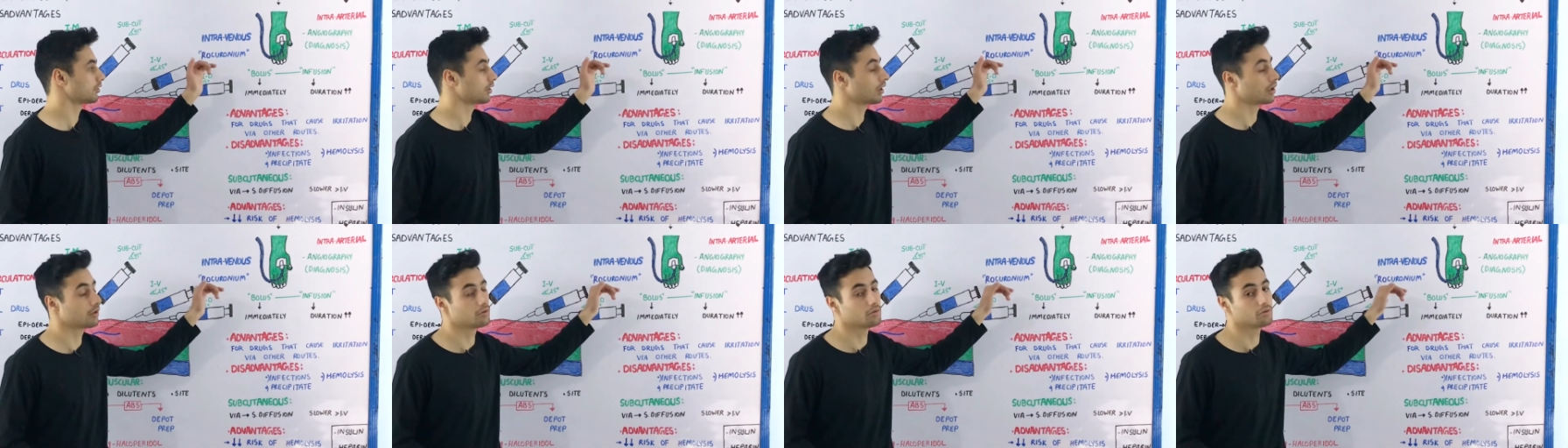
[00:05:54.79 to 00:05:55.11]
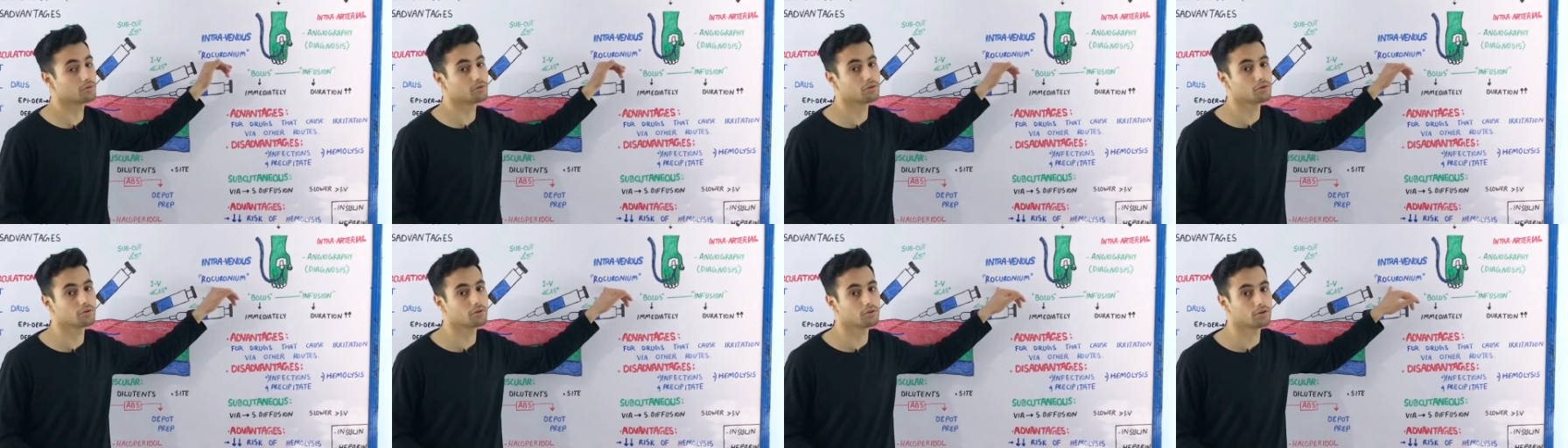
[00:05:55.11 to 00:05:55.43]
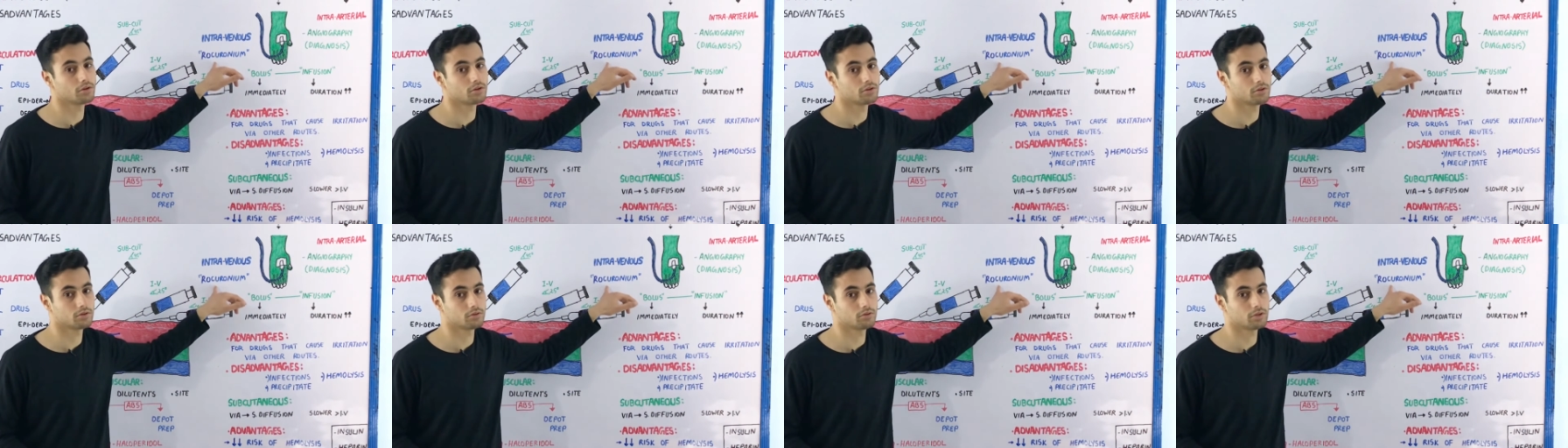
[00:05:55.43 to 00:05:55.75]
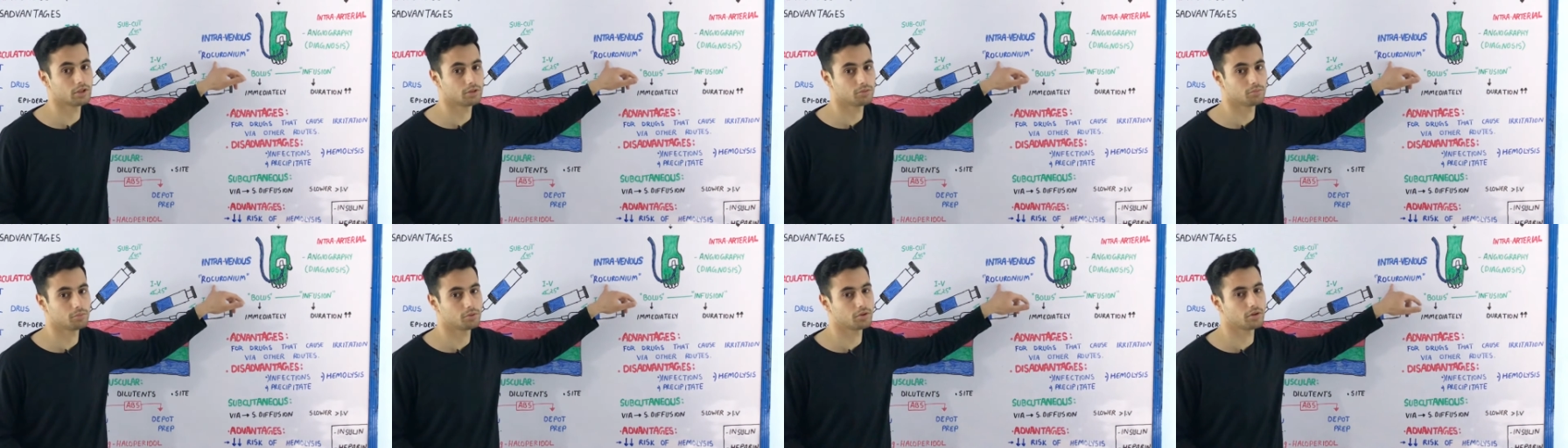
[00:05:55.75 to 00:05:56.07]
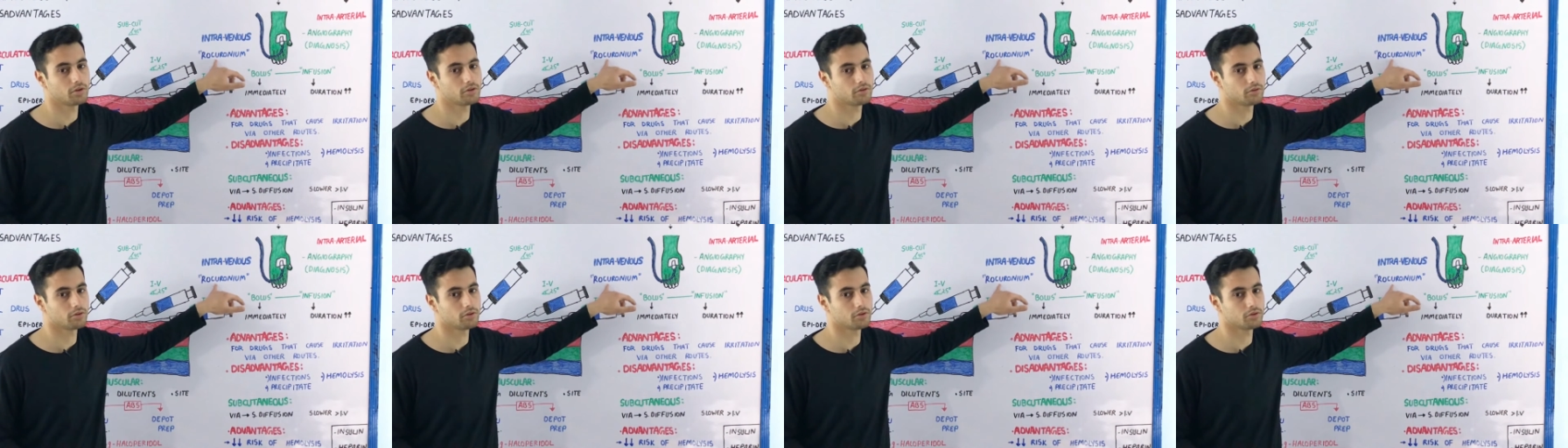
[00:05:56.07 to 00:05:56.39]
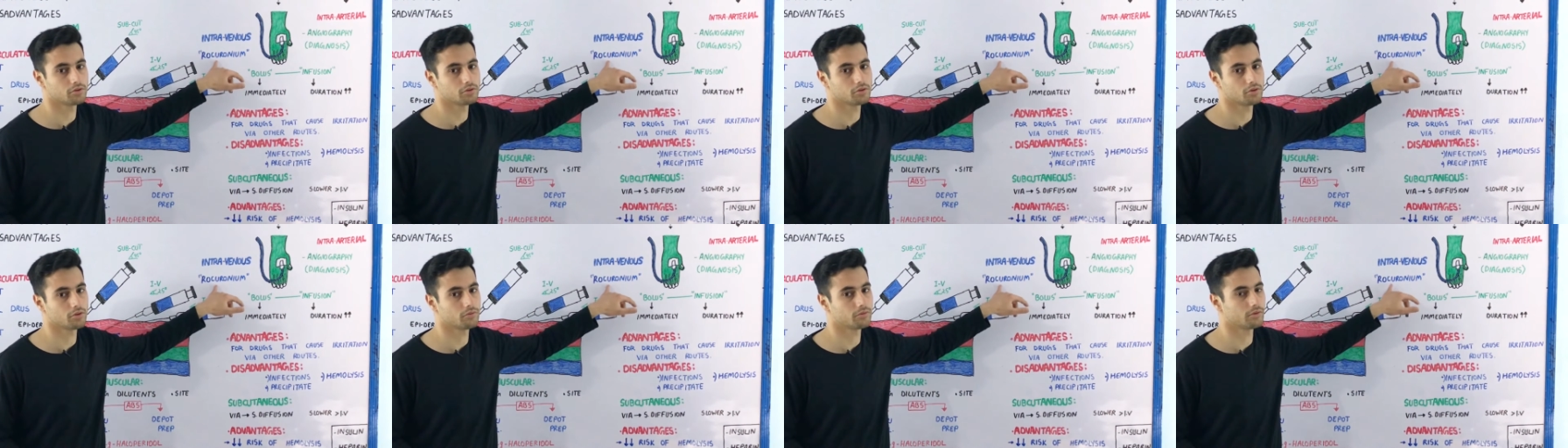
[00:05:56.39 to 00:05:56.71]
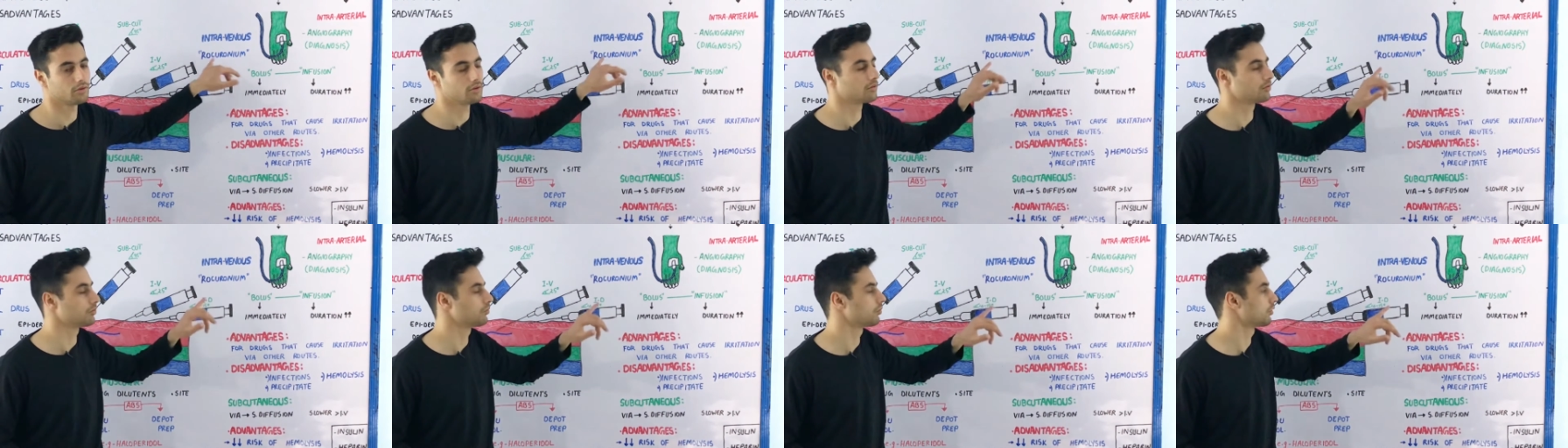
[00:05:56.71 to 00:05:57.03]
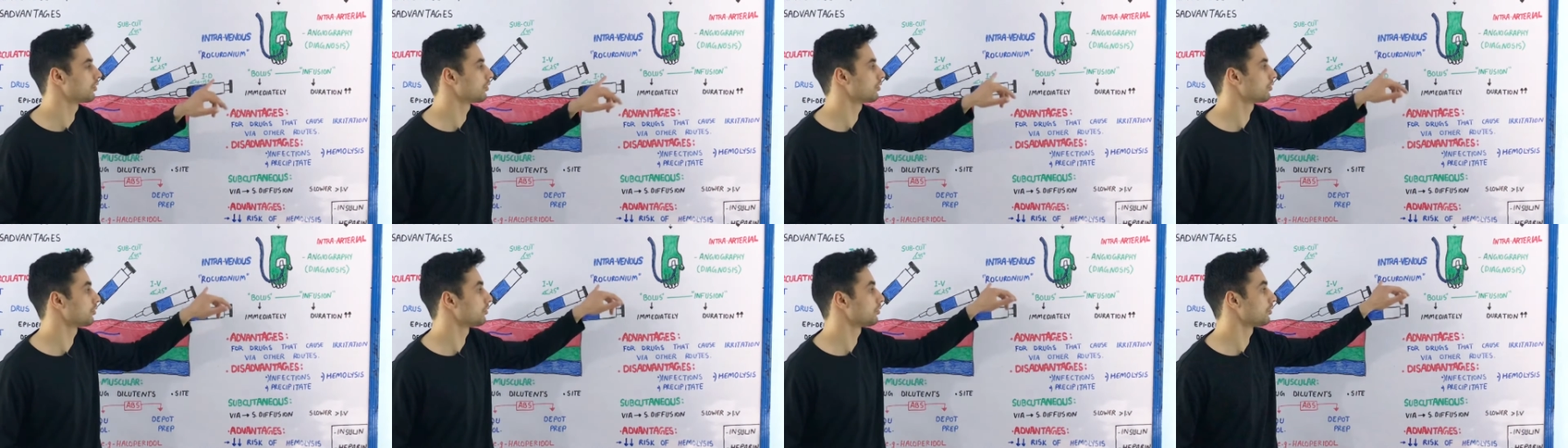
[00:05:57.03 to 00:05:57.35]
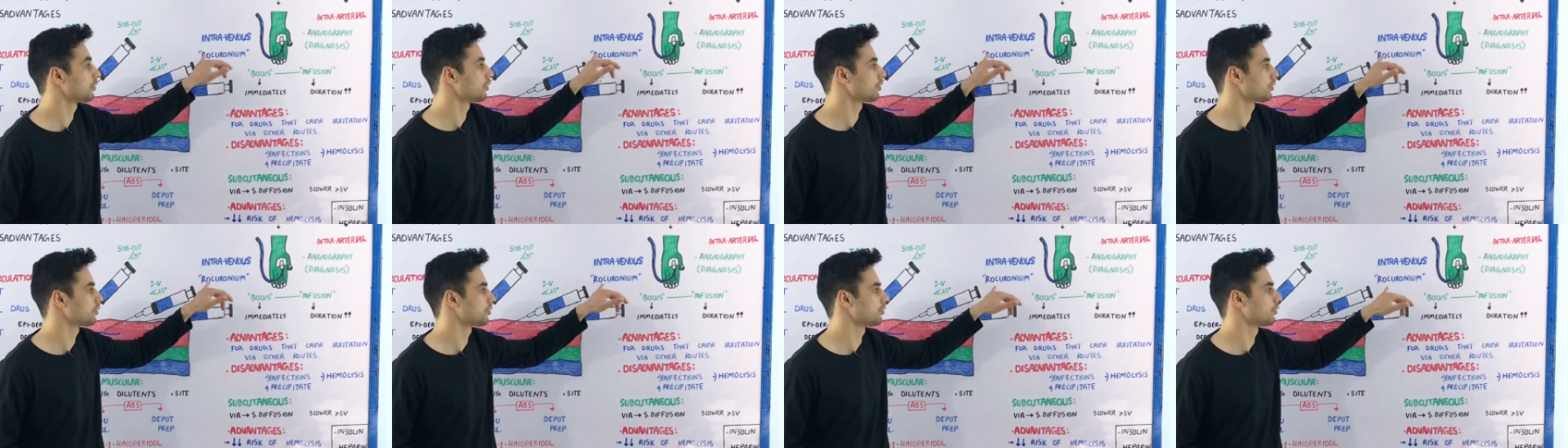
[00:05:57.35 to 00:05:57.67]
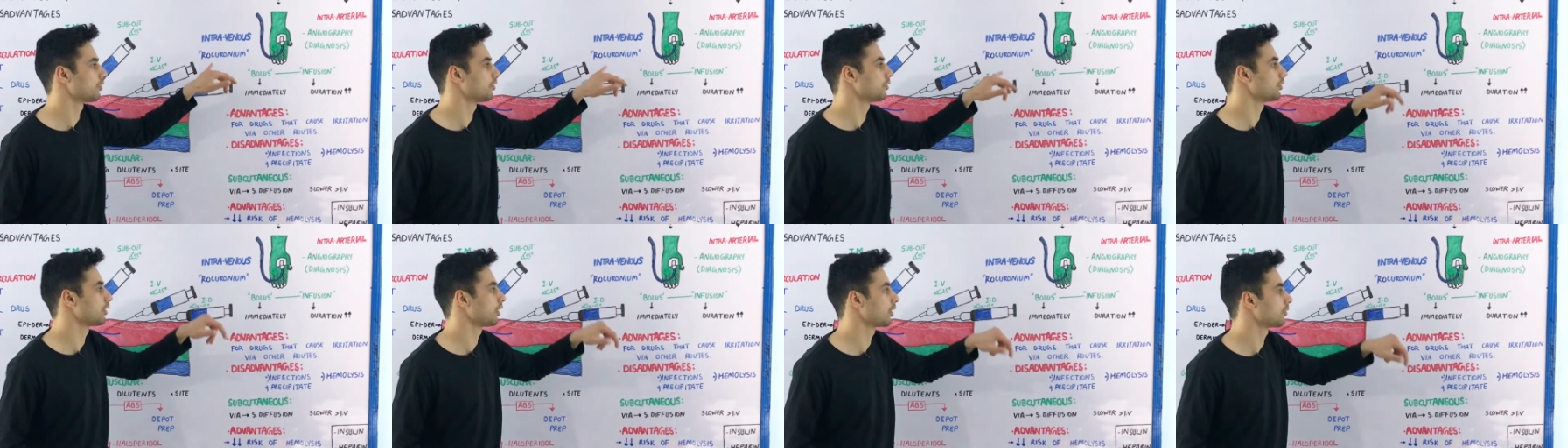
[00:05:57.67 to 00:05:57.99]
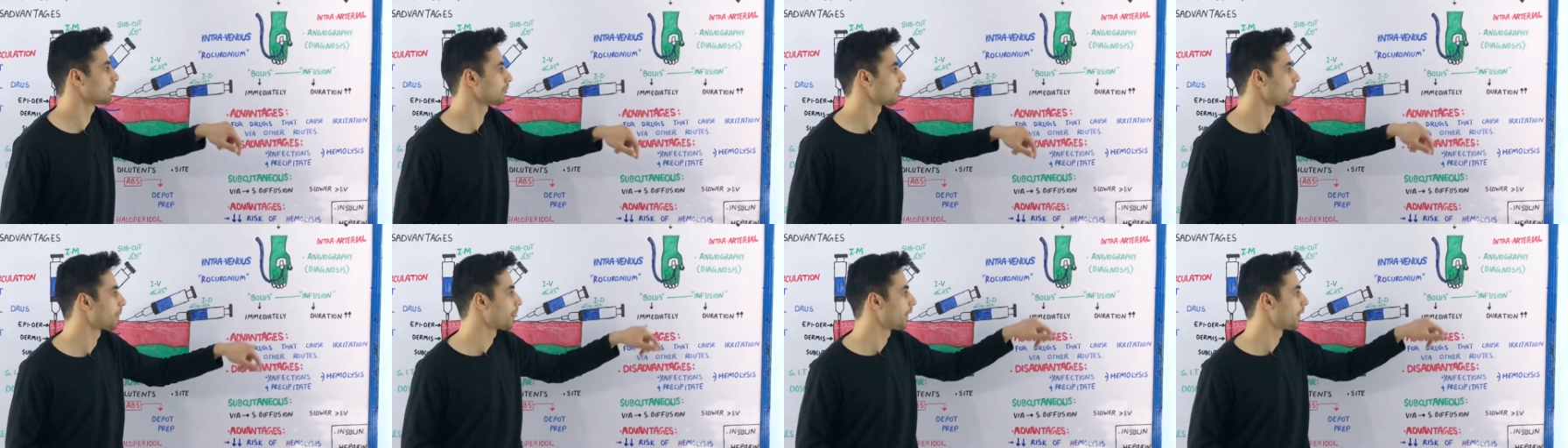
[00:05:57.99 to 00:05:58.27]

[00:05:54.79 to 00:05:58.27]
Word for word: I don't know the correct pronunciation of this word, rocuronium.